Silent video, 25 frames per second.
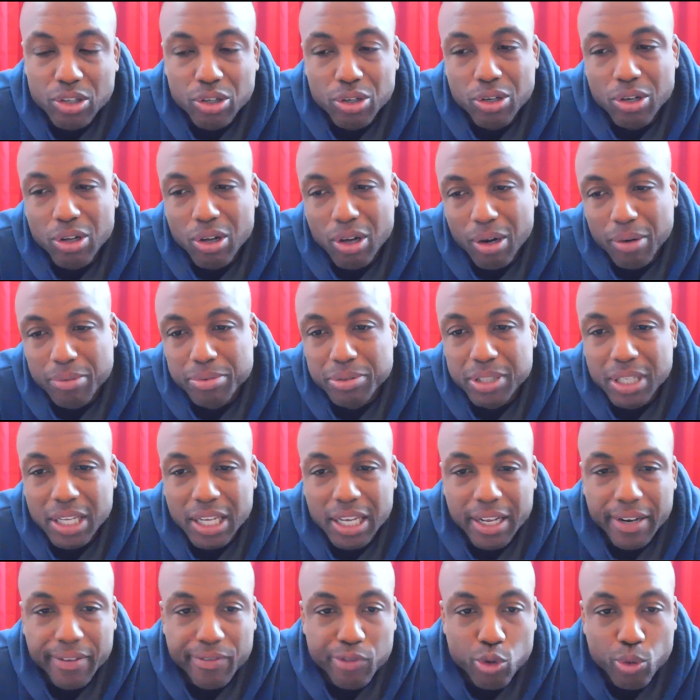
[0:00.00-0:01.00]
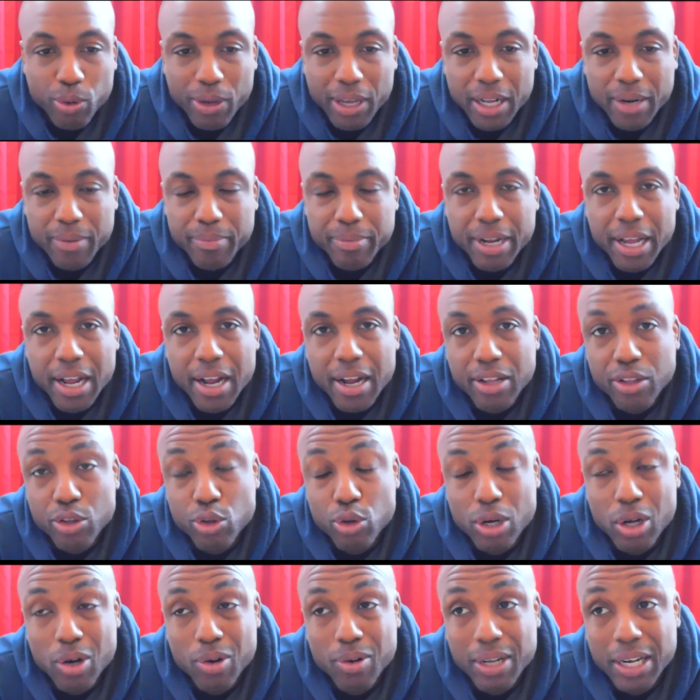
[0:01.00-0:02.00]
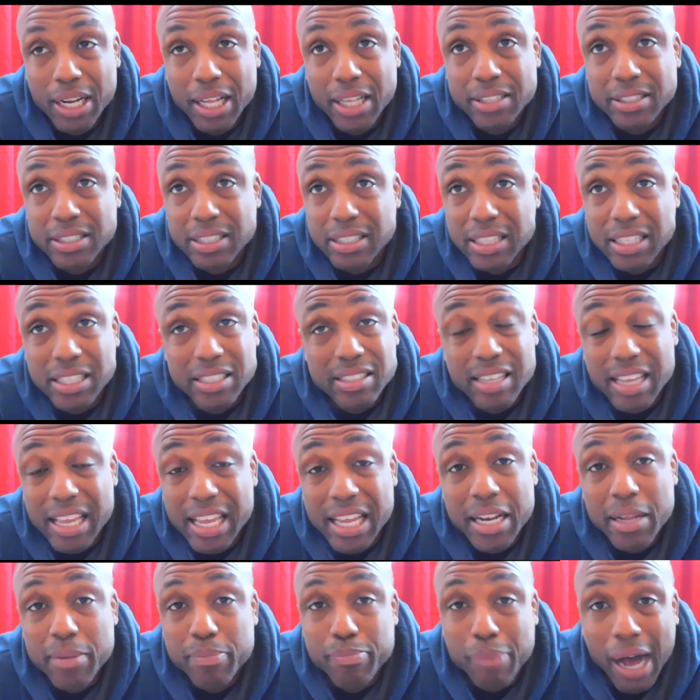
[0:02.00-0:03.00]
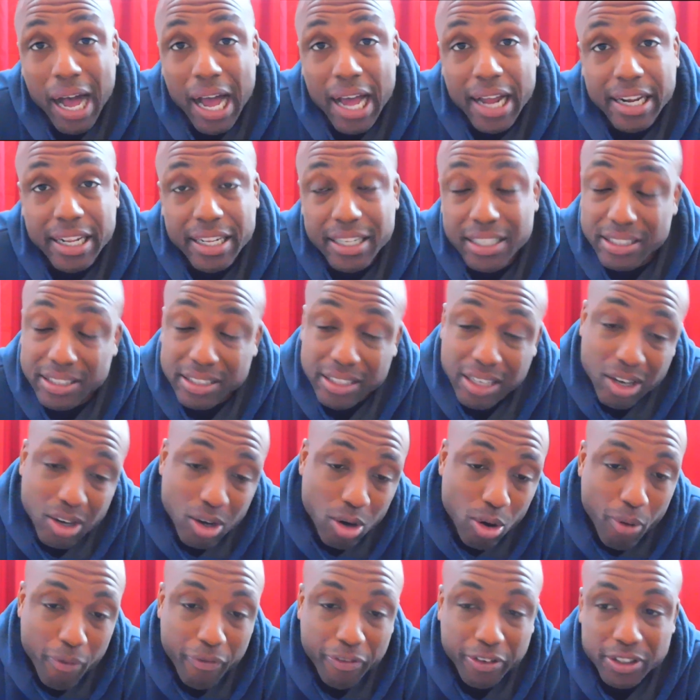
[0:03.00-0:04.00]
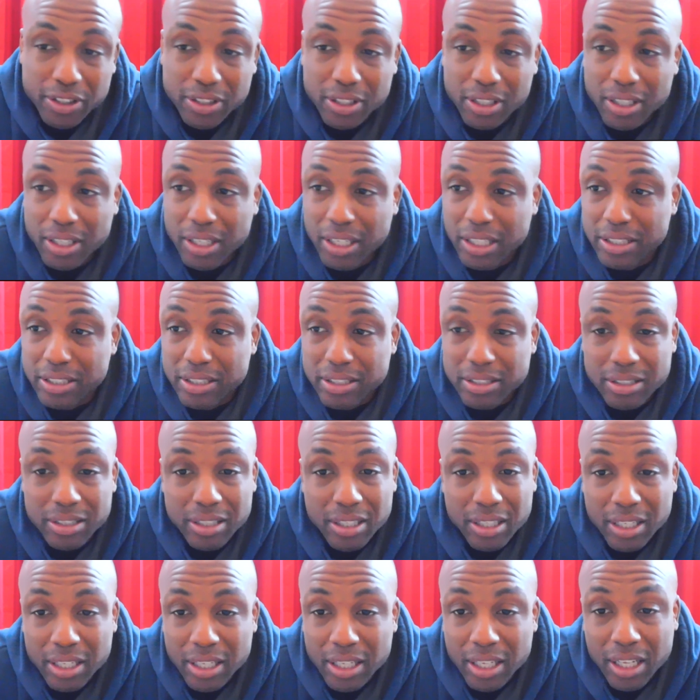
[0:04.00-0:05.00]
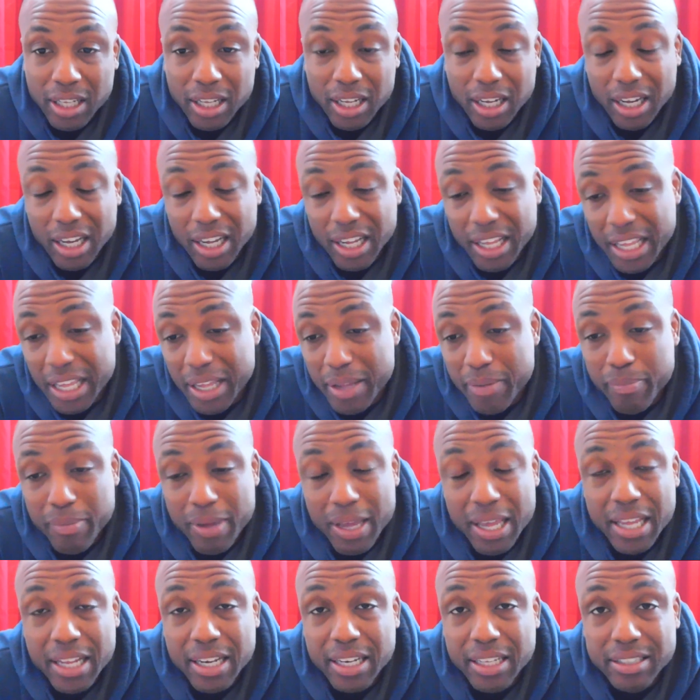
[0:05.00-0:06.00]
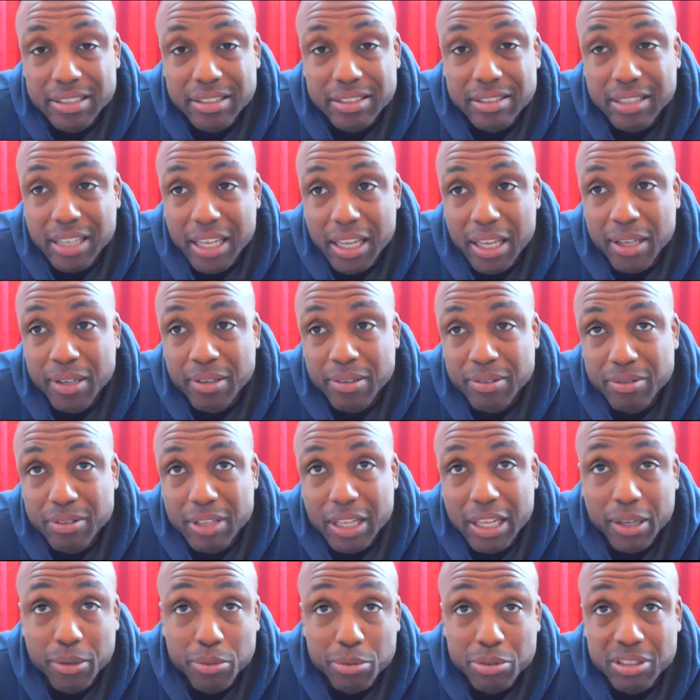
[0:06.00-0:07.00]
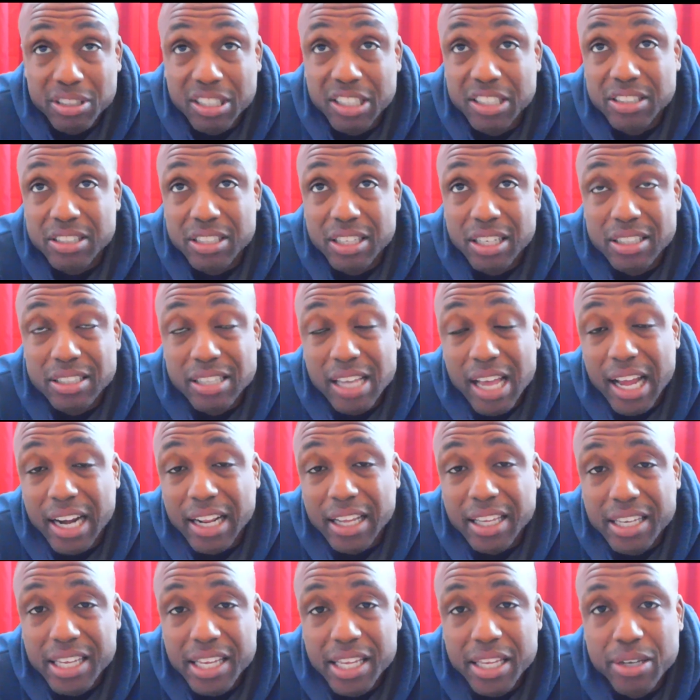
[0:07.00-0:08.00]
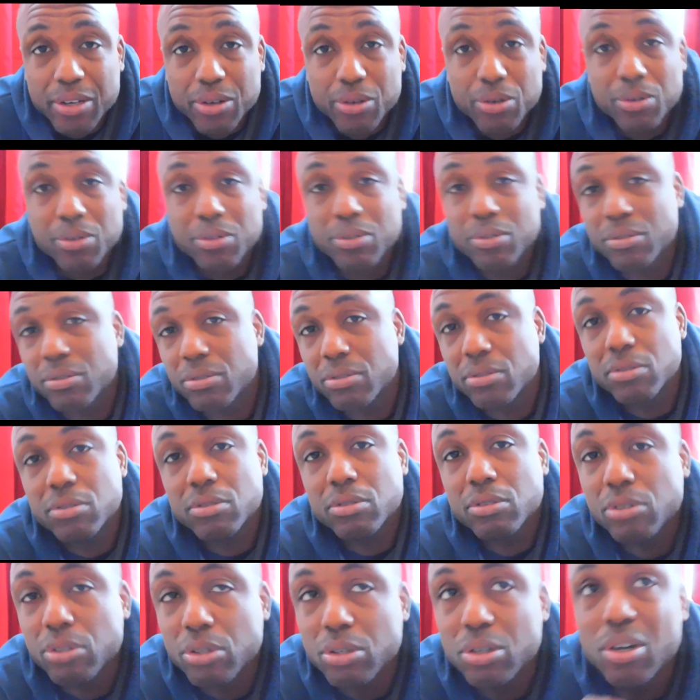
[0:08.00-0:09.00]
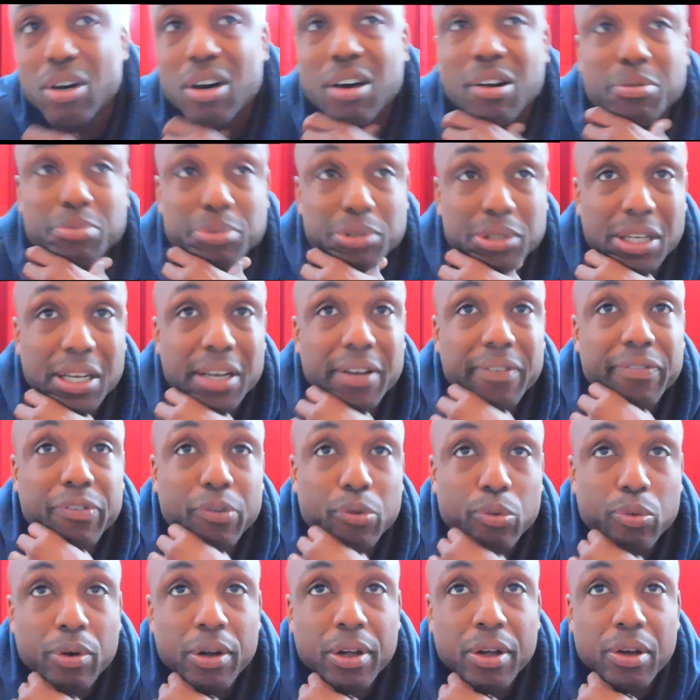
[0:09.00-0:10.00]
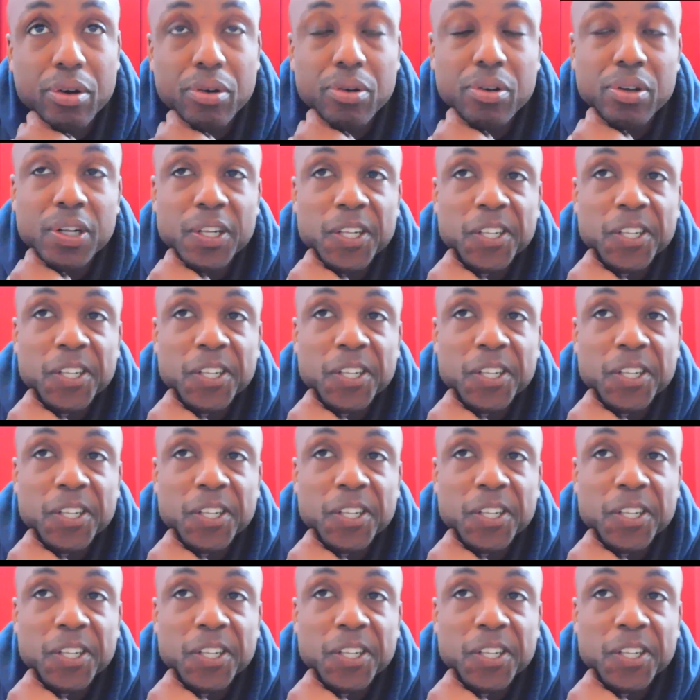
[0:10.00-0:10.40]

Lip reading: you know what I'm saying? If you hit him there, you know, and it's this anybody, this officer, this inmate, this, he was teaching us how to kill. You know what I'm saying? For real.